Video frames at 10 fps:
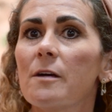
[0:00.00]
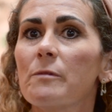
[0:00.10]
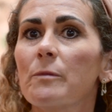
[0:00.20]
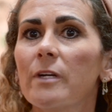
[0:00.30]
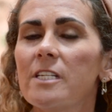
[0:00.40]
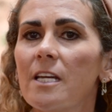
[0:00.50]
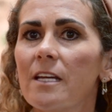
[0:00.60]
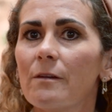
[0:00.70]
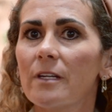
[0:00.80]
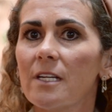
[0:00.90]

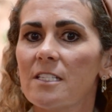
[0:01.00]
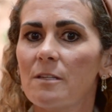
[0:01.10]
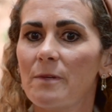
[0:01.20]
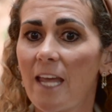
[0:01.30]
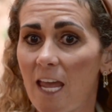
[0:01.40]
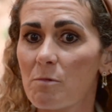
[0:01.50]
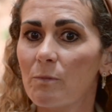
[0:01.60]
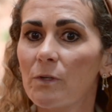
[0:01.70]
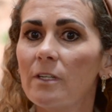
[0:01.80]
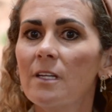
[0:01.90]
appreciating what it is to be
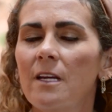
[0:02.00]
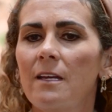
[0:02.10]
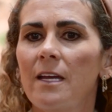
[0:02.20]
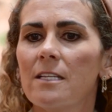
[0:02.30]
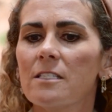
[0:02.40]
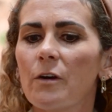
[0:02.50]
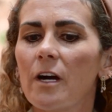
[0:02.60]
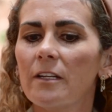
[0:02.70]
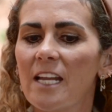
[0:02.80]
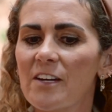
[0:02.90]
capable. And so
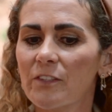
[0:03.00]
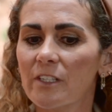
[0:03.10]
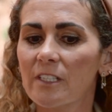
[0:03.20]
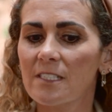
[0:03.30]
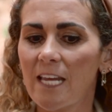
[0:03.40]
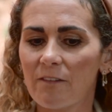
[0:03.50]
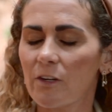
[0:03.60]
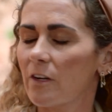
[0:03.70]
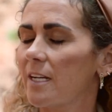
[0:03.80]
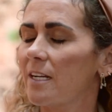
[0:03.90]
I'll never take
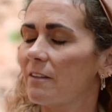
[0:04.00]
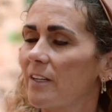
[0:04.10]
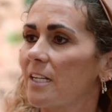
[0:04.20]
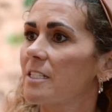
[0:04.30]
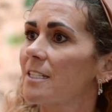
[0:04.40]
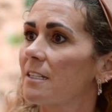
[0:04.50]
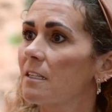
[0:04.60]
for granted a finish.